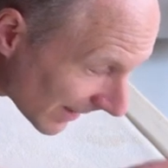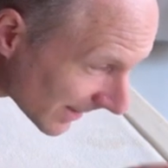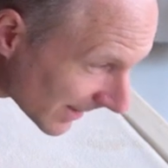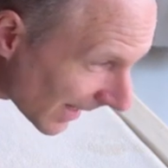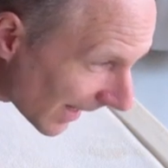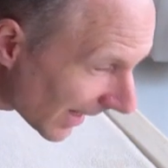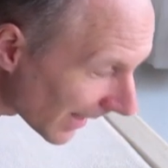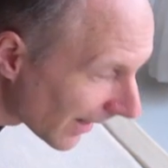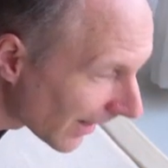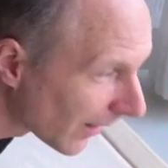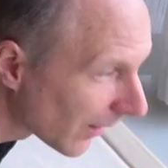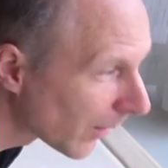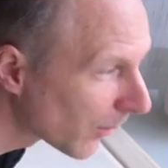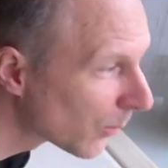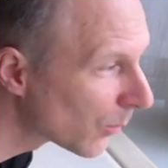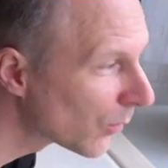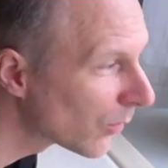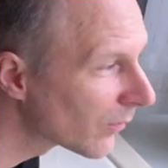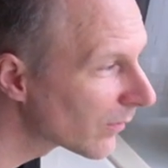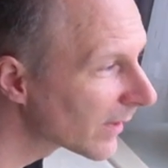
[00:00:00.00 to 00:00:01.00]
is
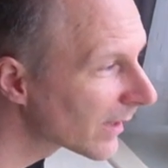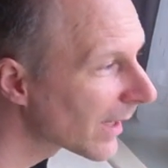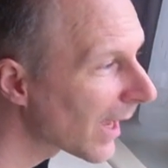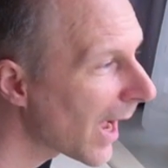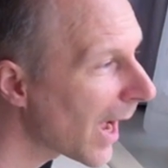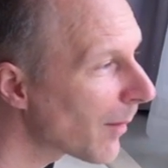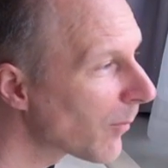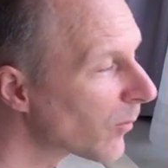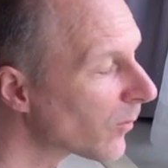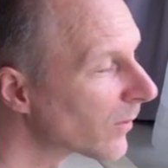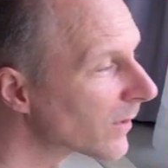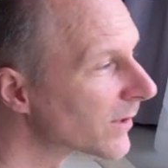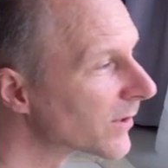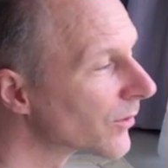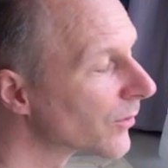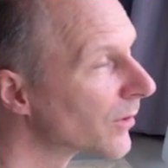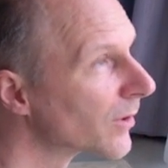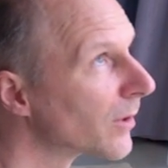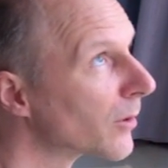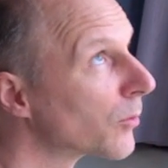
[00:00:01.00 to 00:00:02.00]
moving
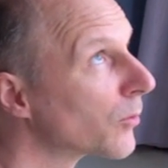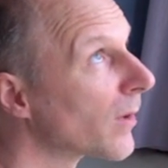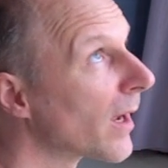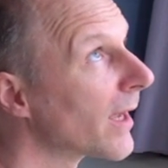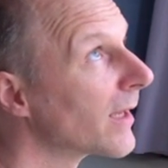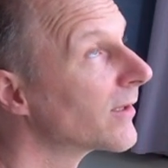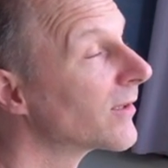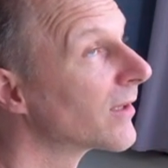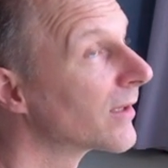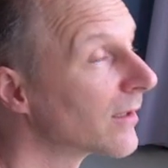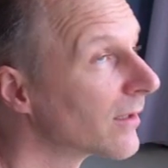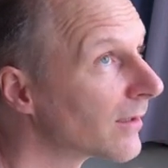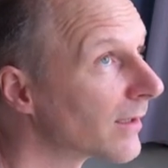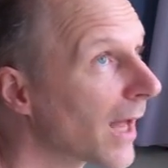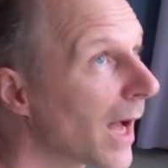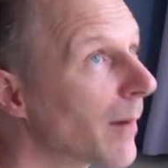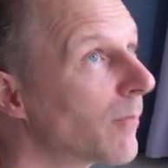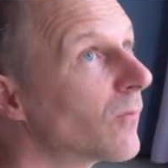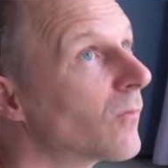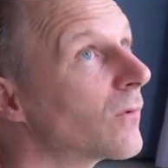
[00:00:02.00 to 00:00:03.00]
upwards to the horizon and
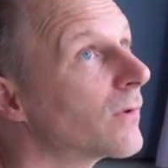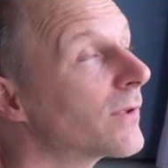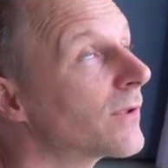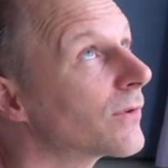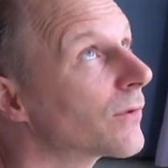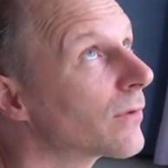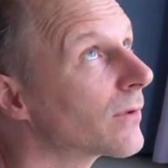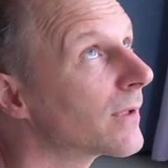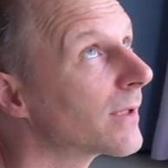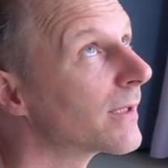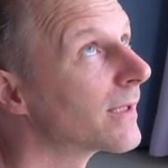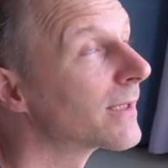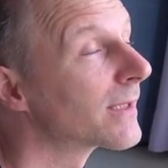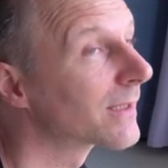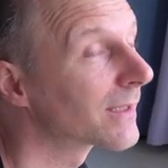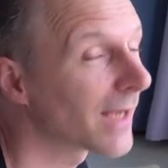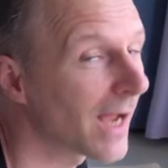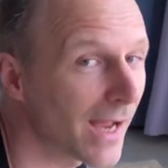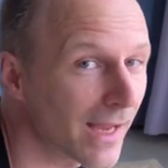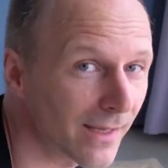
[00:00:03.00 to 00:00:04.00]
upwards to the
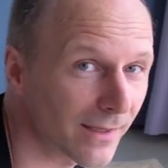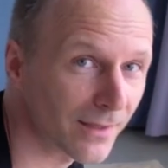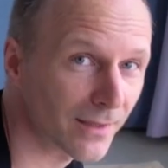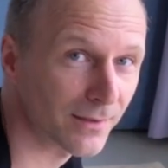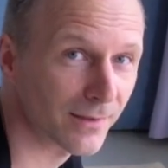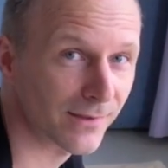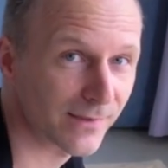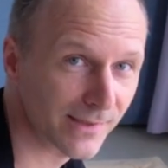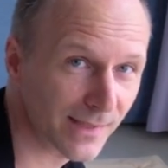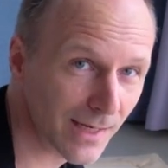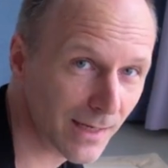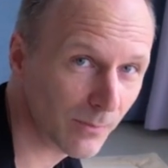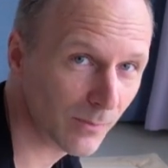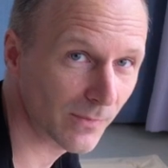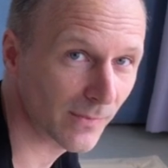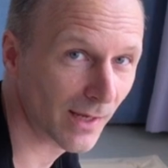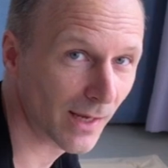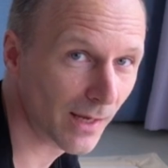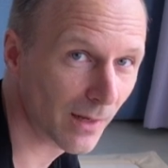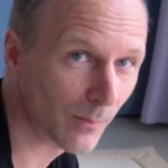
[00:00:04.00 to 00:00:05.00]
sky and at the same
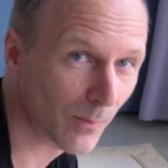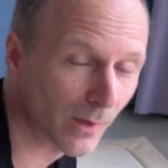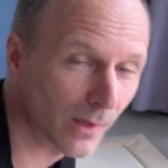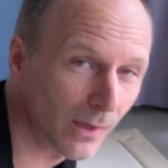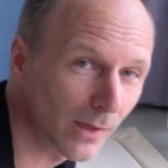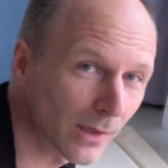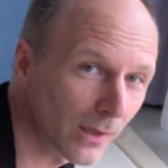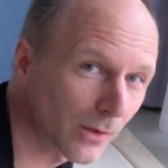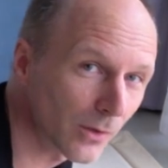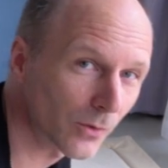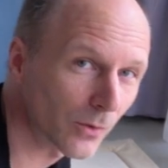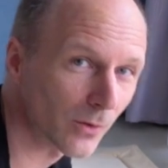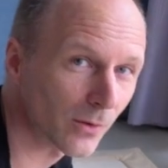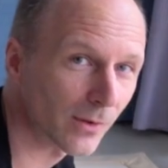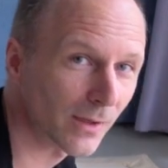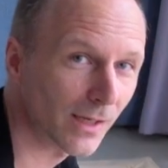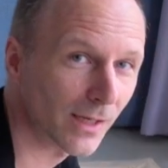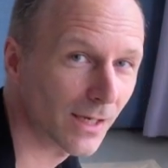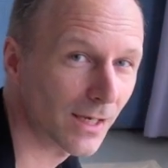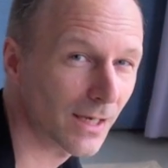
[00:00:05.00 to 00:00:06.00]
time
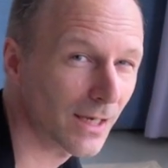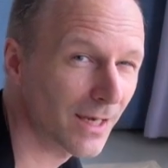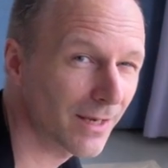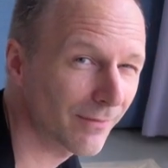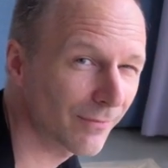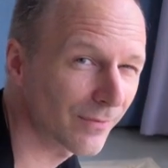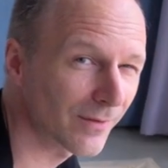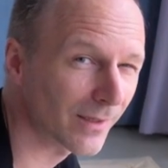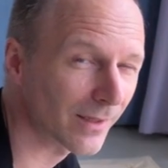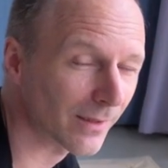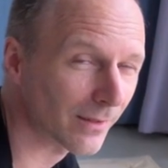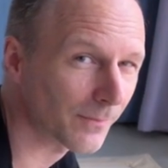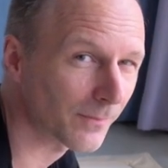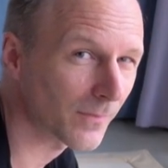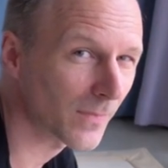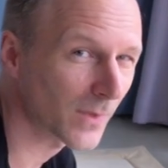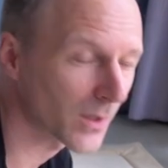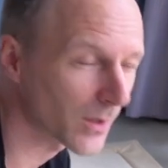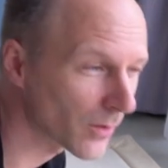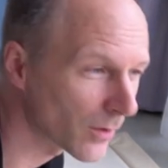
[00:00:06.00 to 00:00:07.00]
you're lifting
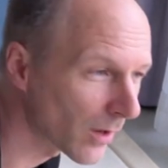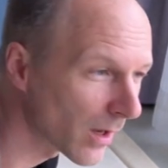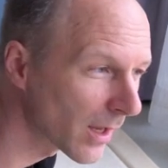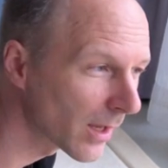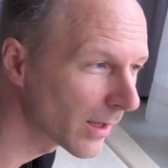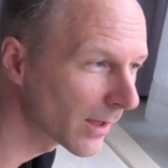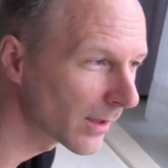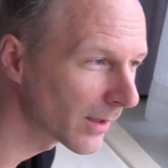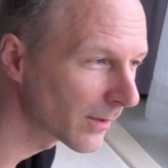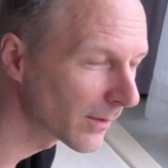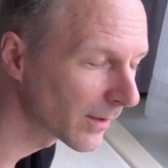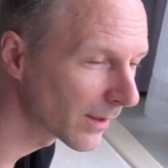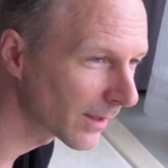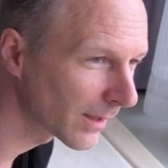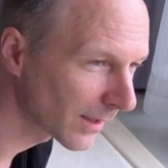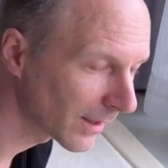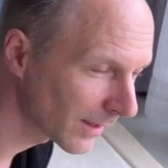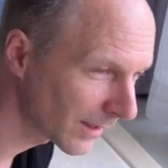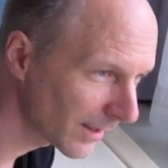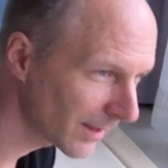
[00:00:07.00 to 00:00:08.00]
you're
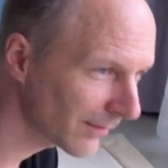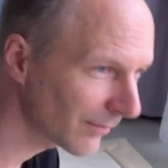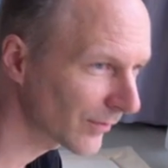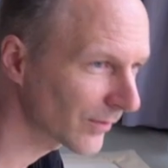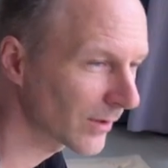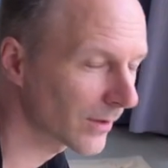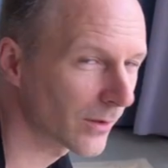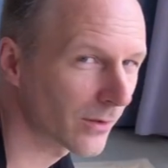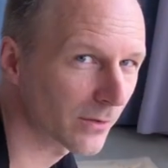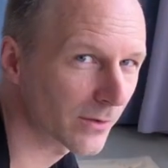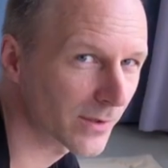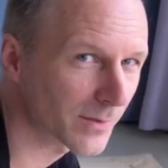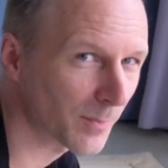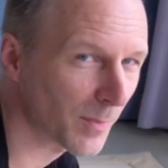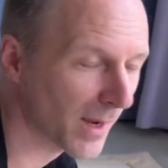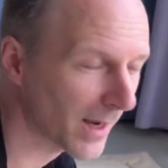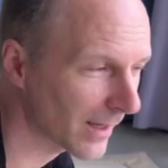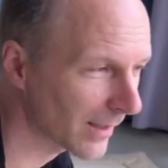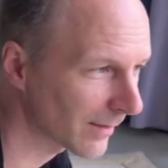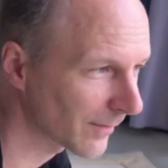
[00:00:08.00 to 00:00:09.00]
lifting your
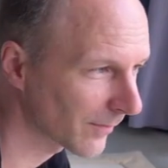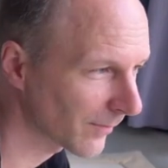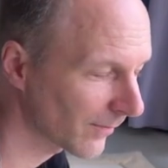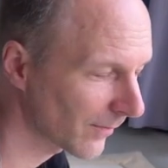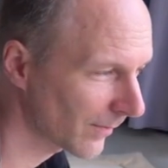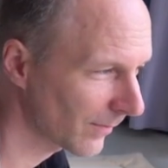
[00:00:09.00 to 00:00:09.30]
spine